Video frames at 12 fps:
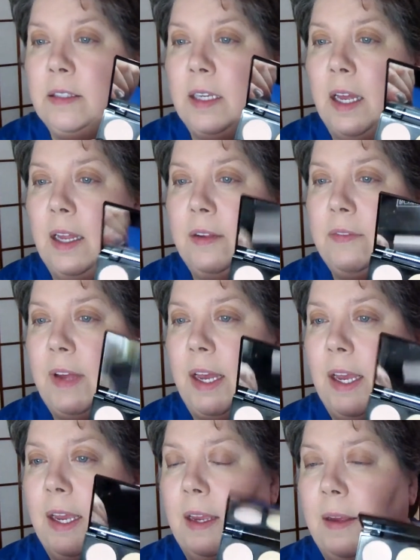kind of
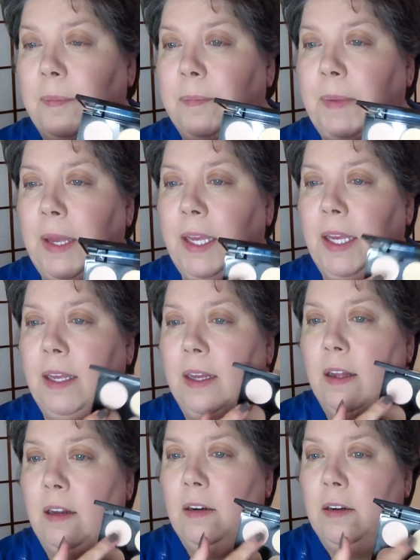a pinky
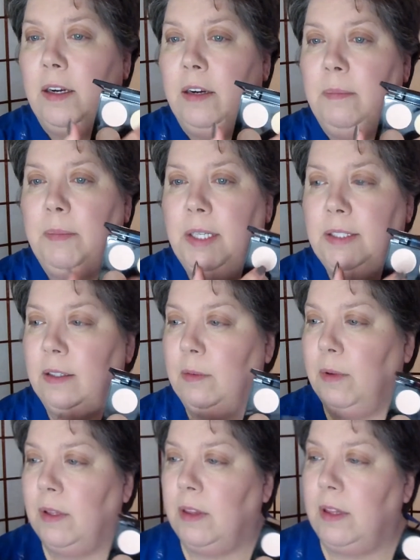color here, mix it
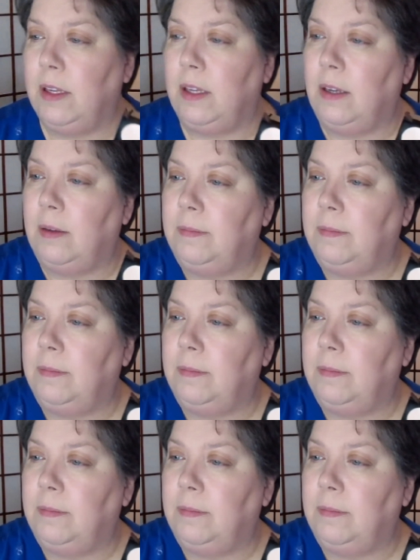with the